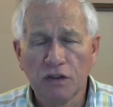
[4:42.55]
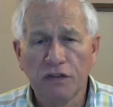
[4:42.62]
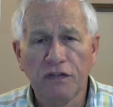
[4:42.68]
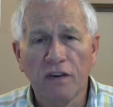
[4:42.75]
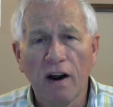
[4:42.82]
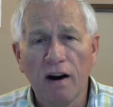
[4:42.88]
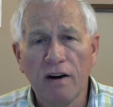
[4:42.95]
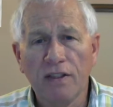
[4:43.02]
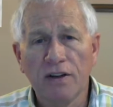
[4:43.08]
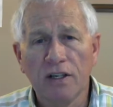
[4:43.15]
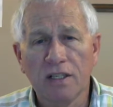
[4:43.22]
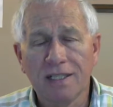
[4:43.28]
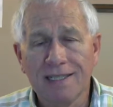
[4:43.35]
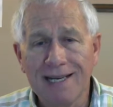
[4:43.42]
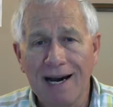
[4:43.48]

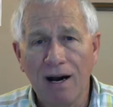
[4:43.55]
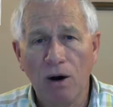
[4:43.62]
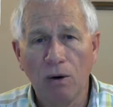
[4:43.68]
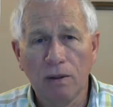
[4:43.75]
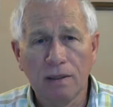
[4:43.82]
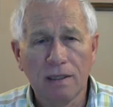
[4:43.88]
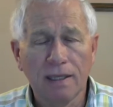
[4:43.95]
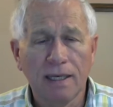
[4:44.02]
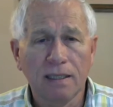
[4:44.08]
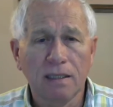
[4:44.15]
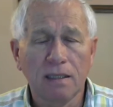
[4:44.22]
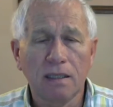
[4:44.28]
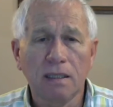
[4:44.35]
farther down than